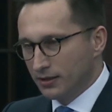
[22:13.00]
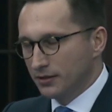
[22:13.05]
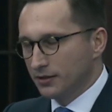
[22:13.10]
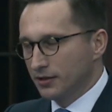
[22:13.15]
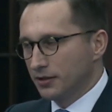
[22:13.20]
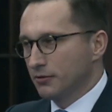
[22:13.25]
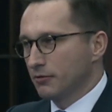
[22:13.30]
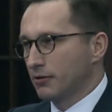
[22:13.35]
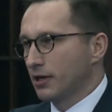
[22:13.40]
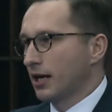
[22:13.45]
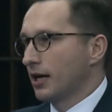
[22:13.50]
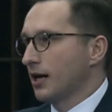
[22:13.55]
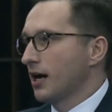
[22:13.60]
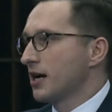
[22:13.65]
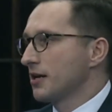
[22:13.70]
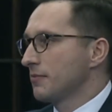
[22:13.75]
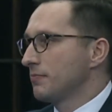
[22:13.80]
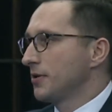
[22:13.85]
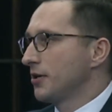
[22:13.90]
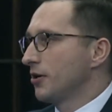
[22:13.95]
the UK
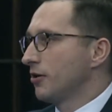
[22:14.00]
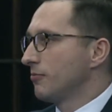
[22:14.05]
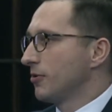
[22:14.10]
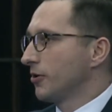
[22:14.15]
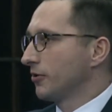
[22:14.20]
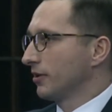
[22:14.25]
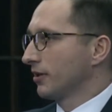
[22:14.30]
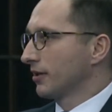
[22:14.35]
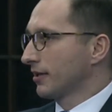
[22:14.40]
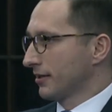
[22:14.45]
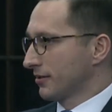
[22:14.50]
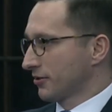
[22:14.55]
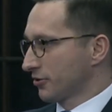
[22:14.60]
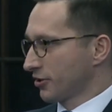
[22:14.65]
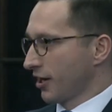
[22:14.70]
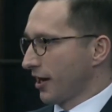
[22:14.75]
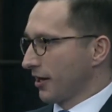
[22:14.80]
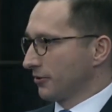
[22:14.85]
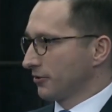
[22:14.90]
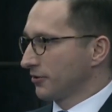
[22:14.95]
IPO model has
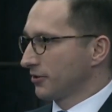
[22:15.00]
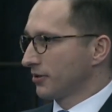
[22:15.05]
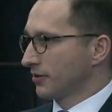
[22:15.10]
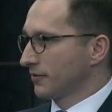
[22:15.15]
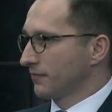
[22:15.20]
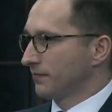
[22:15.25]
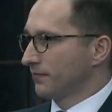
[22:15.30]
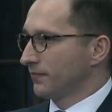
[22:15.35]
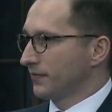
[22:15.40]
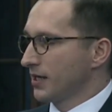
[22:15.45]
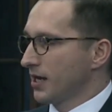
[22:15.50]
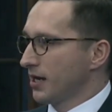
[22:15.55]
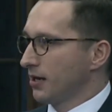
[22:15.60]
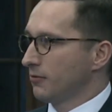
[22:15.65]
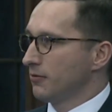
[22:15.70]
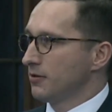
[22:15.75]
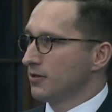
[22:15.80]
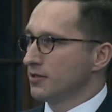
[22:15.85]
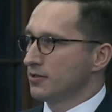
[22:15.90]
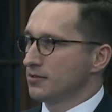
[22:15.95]
changed.
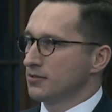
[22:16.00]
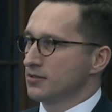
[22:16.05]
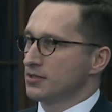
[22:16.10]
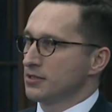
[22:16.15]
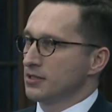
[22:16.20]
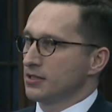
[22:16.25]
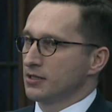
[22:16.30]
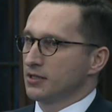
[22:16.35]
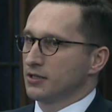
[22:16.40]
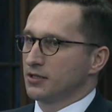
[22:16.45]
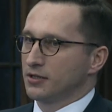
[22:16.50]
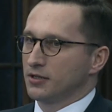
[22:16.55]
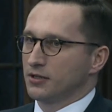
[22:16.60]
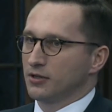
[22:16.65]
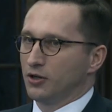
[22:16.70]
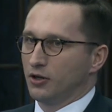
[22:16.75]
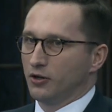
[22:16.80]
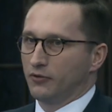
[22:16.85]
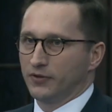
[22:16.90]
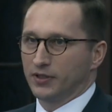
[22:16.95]
Now,
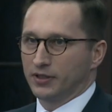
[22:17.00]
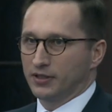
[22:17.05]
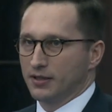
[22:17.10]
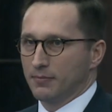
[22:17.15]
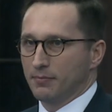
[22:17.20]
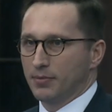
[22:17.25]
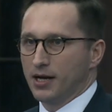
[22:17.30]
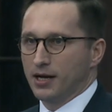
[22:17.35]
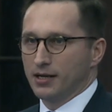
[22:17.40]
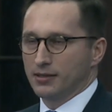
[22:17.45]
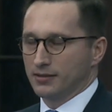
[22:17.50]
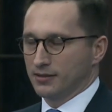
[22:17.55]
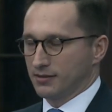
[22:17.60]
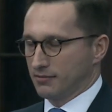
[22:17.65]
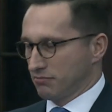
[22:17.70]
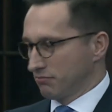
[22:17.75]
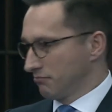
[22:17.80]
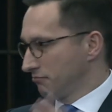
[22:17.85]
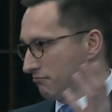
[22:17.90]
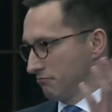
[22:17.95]
over the past
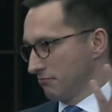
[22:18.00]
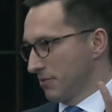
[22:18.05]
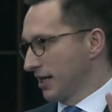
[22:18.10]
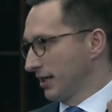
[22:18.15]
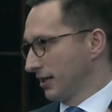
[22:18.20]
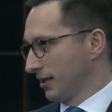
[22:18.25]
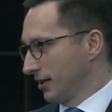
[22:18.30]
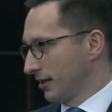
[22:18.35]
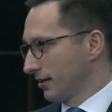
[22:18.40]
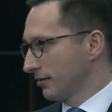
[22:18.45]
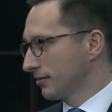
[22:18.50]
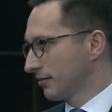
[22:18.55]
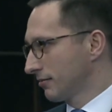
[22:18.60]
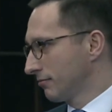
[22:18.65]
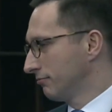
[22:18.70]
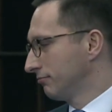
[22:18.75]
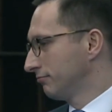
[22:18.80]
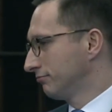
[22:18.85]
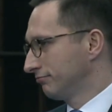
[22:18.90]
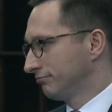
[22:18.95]
many years,
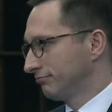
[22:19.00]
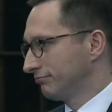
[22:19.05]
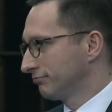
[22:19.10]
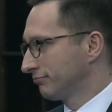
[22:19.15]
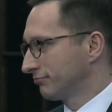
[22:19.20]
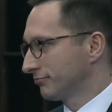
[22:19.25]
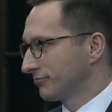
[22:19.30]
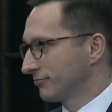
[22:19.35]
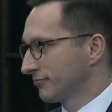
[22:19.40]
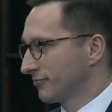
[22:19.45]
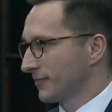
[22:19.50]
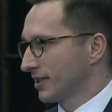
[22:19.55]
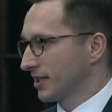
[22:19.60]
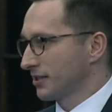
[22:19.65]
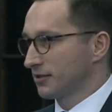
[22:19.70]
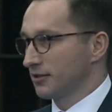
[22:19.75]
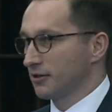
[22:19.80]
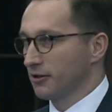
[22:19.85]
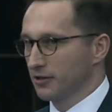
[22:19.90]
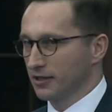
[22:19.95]

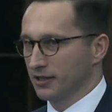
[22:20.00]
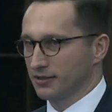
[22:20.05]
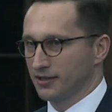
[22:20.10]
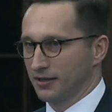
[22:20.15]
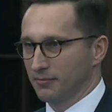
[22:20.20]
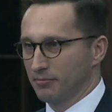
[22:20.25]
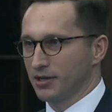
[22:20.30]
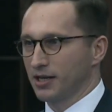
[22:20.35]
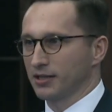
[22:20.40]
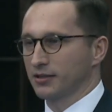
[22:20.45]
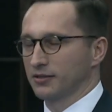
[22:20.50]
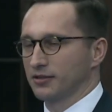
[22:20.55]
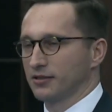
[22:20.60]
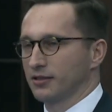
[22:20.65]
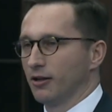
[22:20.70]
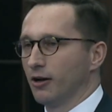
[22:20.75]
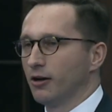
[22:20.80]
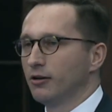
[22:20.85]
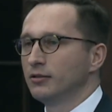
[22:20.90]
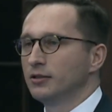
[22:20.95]
as long as I practice
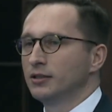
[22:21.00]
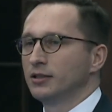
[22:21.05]
law,